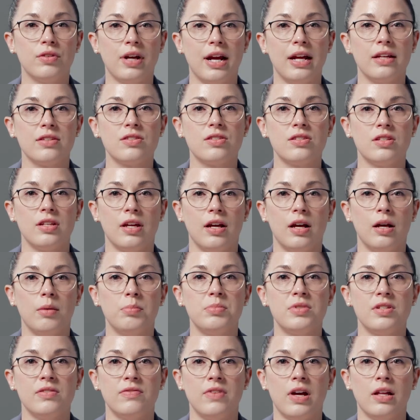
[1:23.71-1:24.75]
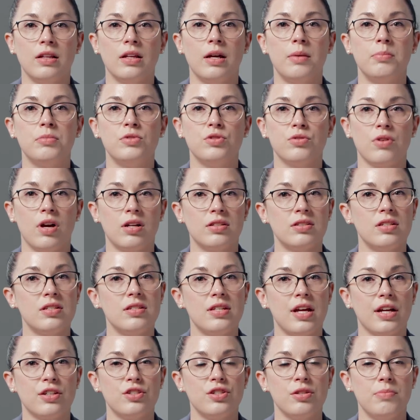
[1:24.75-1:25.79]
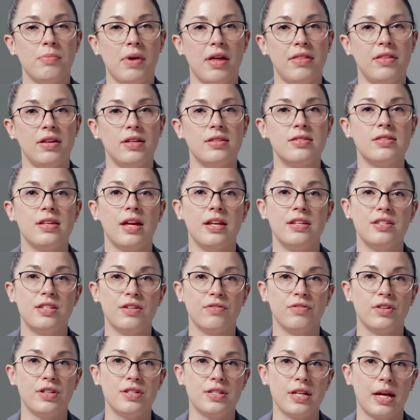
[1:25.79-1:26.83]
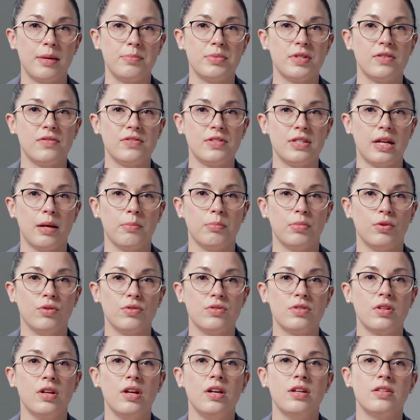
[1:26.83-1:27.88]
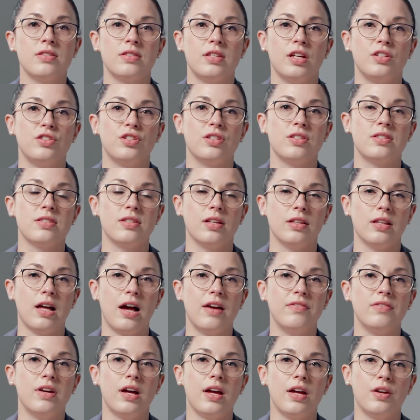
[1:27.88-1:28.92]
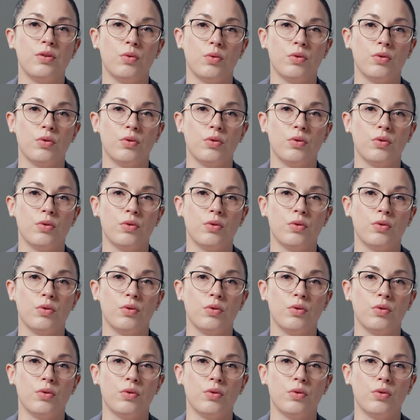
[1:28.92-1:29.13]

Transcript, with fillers: grants to help develop drug detection methods in different types of samples, such as saliva and